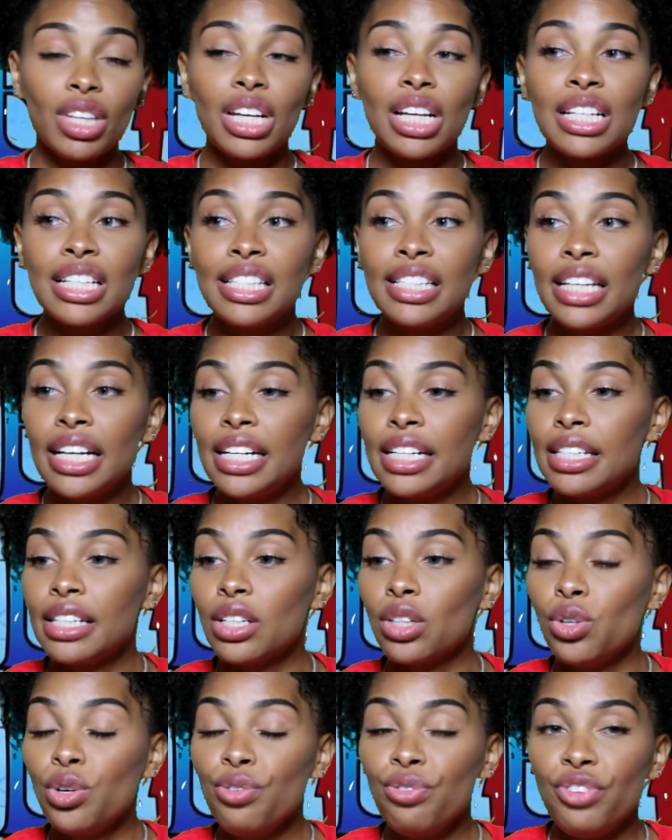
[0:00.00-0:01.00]
since
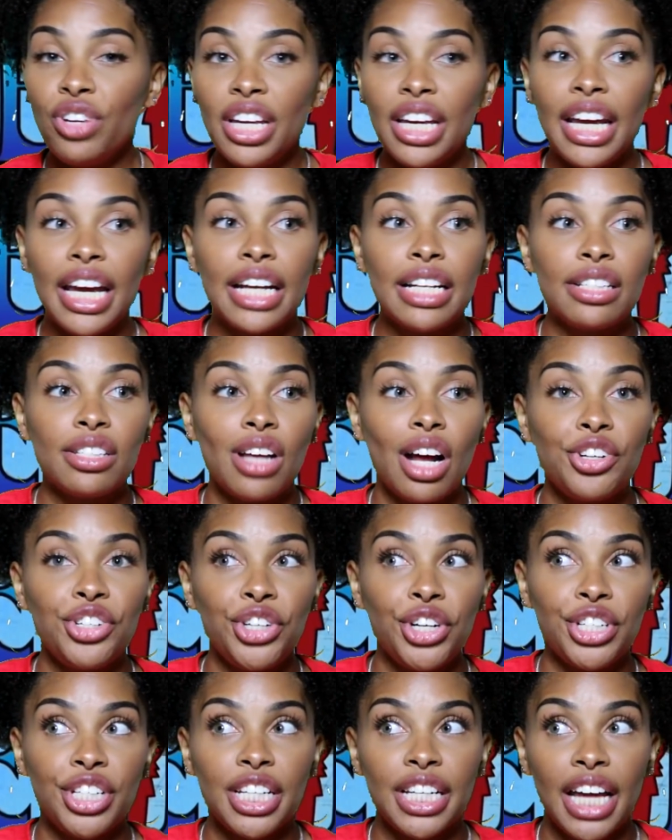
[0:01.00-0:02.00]
Luffy and Sanji
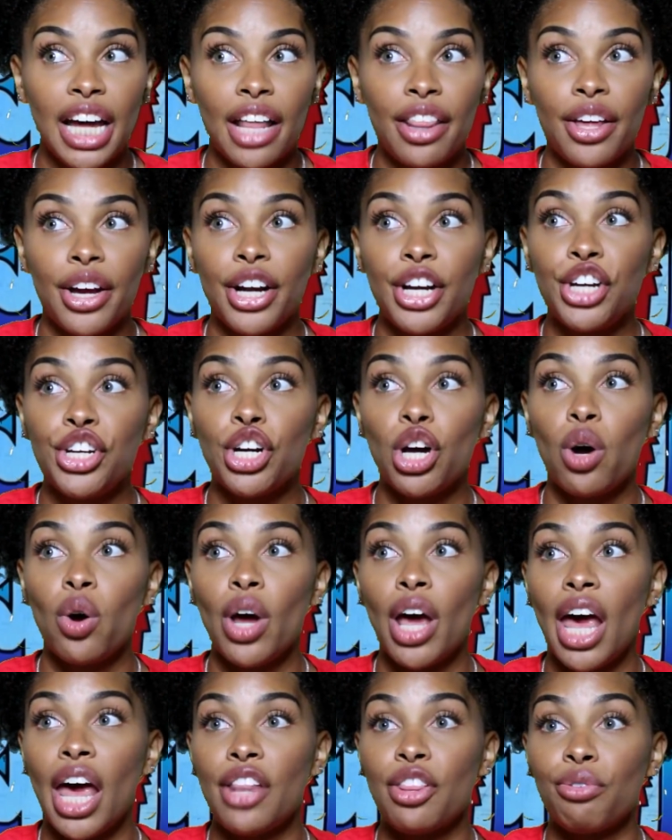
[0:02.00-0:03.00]
are together, you know,
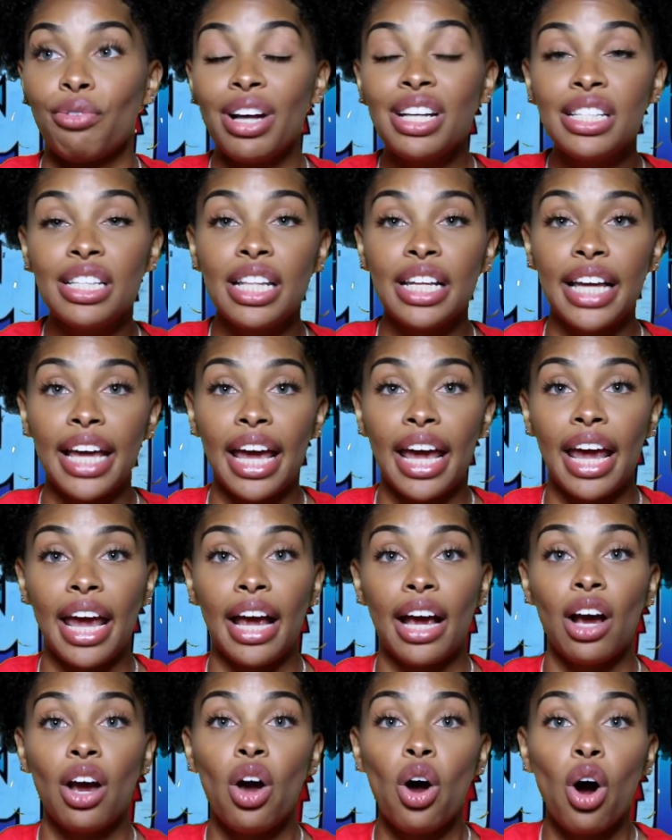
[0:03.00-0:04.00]
and the rest of the
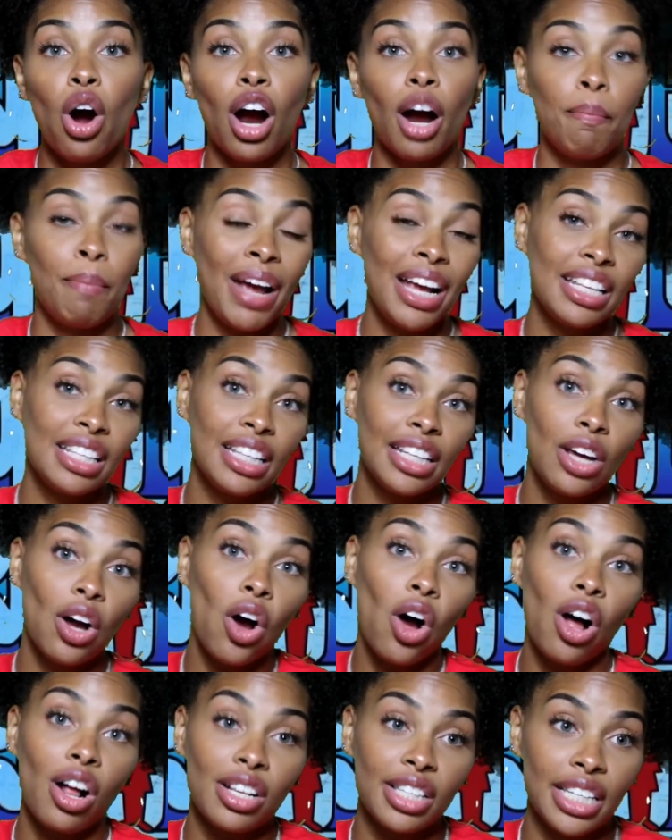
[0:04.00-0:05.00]
gang are basically
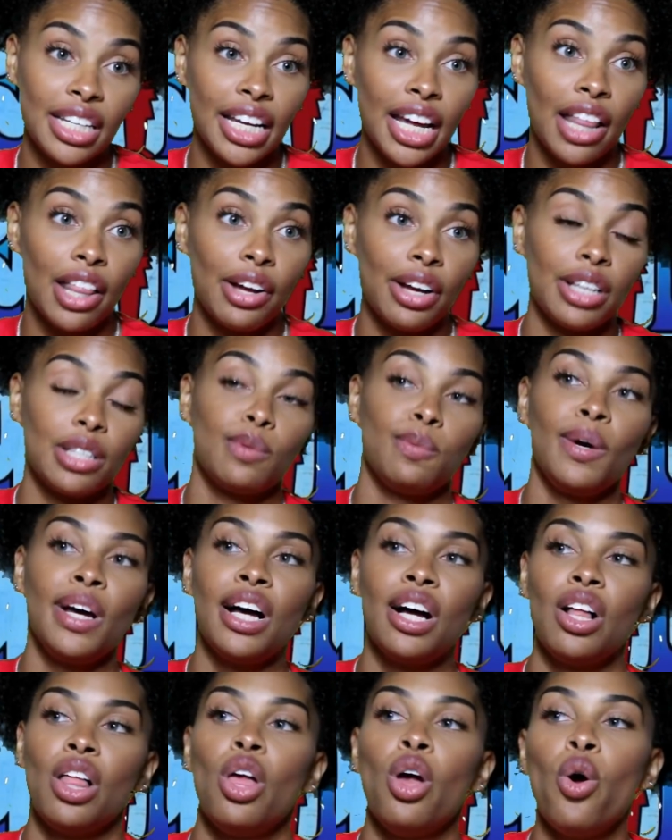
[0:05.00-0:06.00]
all together as
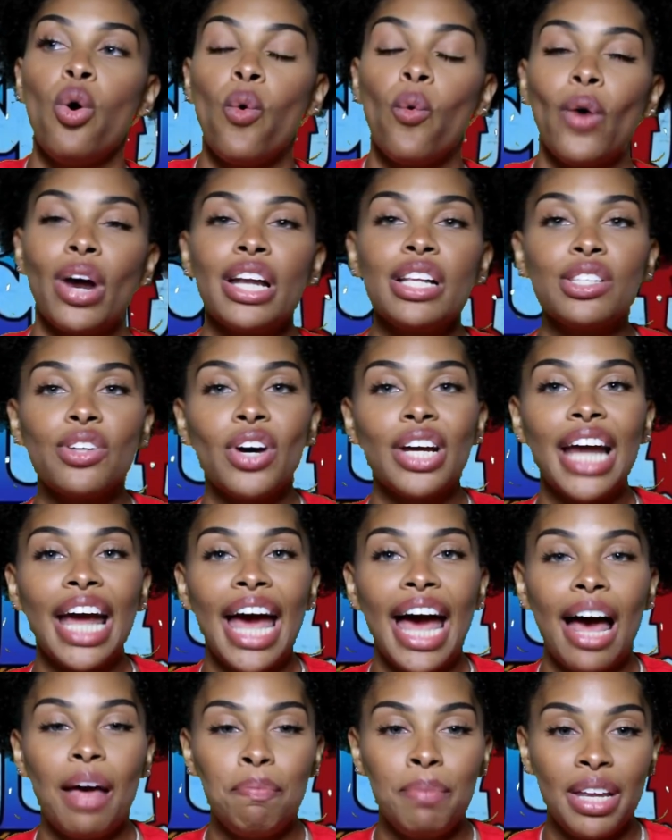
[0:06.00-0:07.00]
well, what is going to
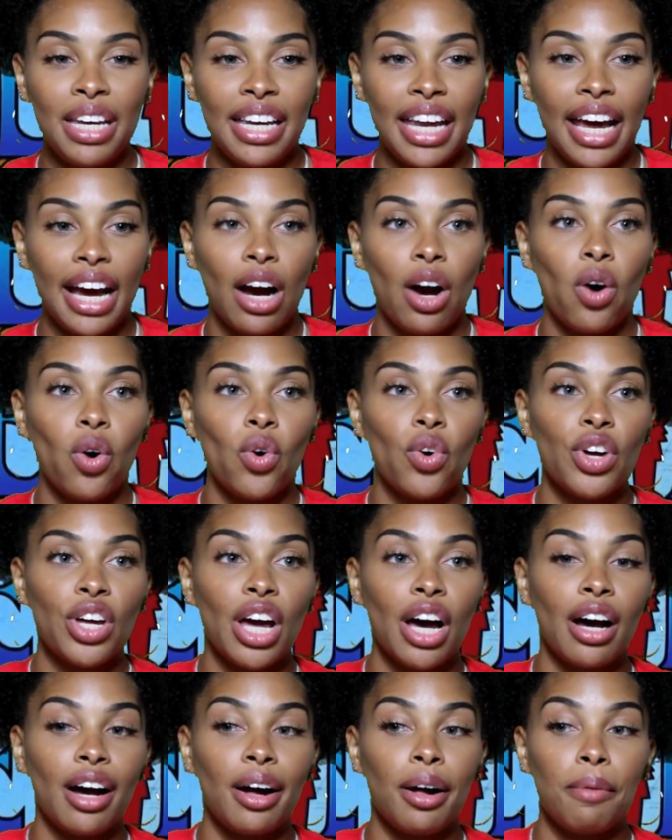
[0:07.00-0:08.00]
happen now?
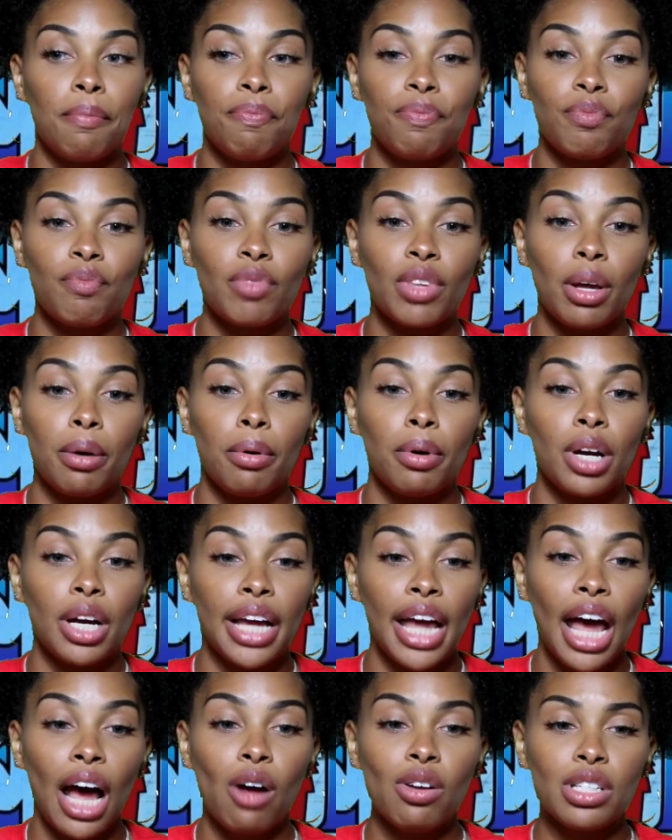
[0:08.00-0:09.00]

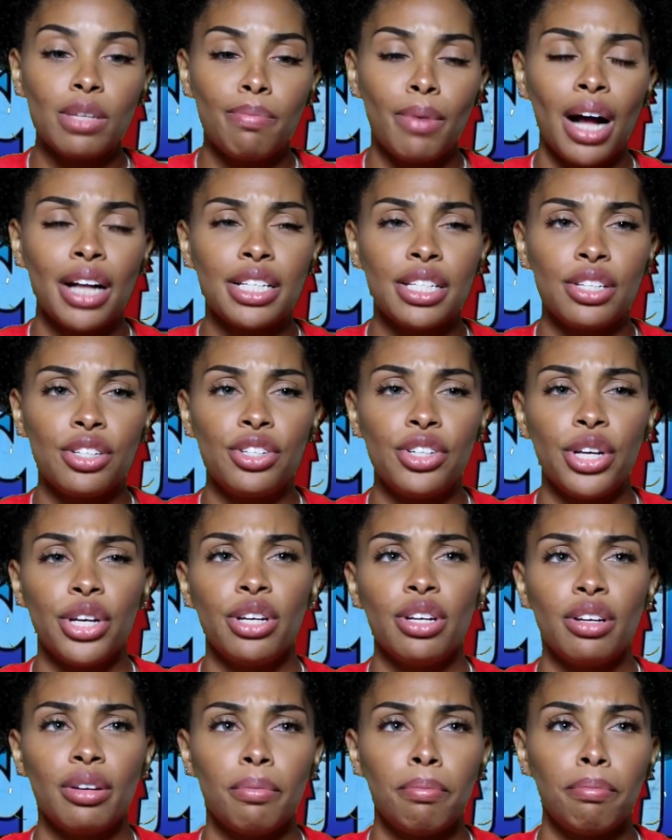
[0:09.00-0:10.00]
Count
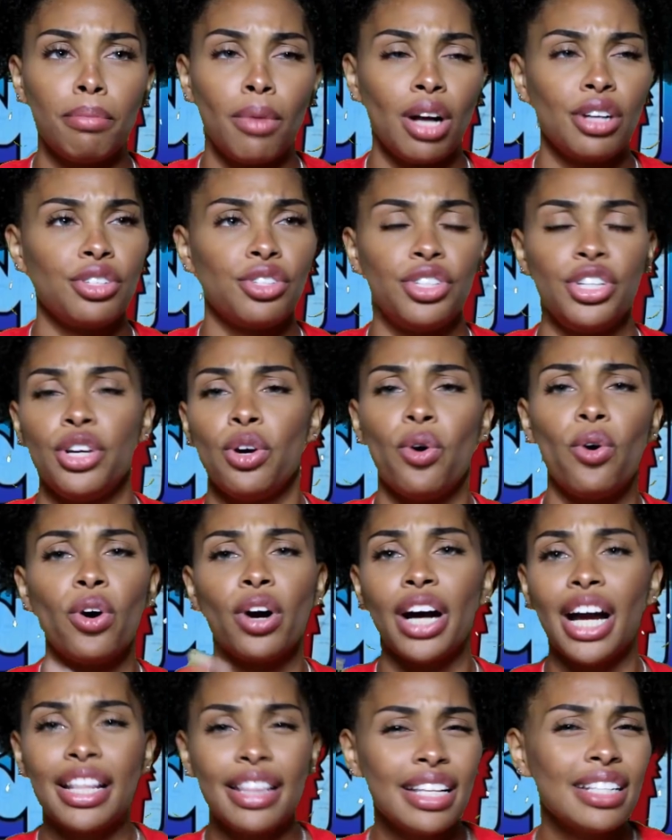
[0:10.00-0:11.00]
Montdior,
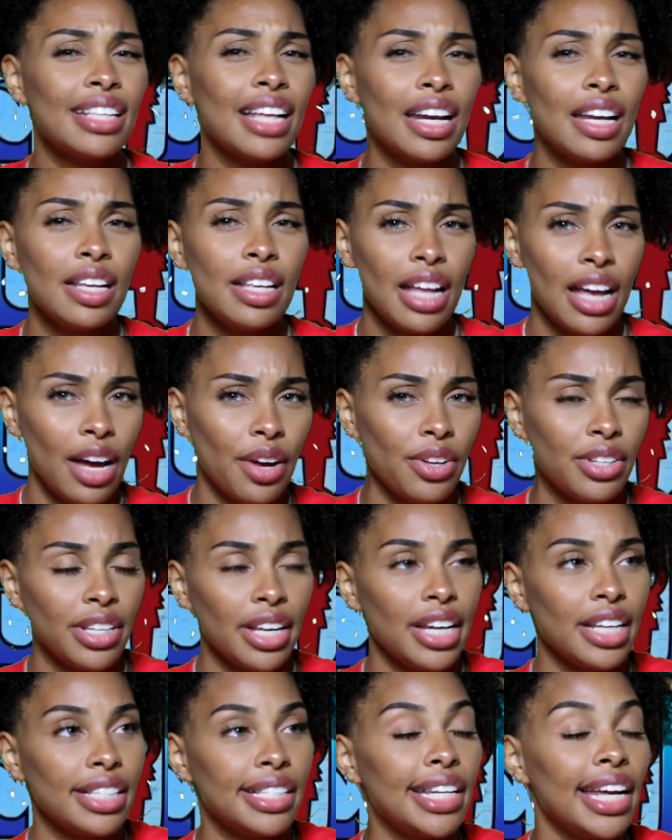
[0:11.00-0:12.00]
I think that's how you say
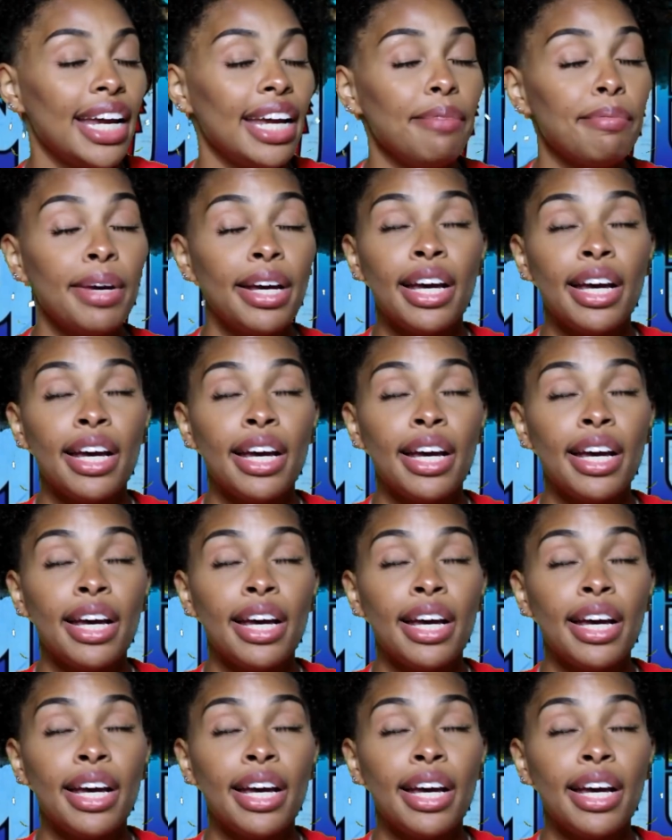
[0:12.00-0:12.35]
his name.